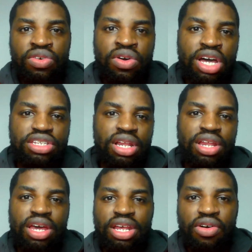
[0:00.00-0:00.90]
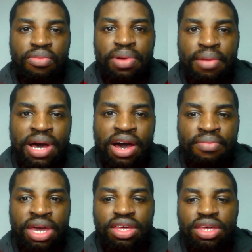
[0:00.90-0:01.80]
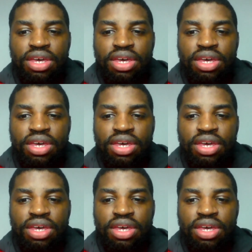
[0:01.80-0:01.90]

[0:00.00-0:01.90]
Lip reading: guys to learn a little bit about me.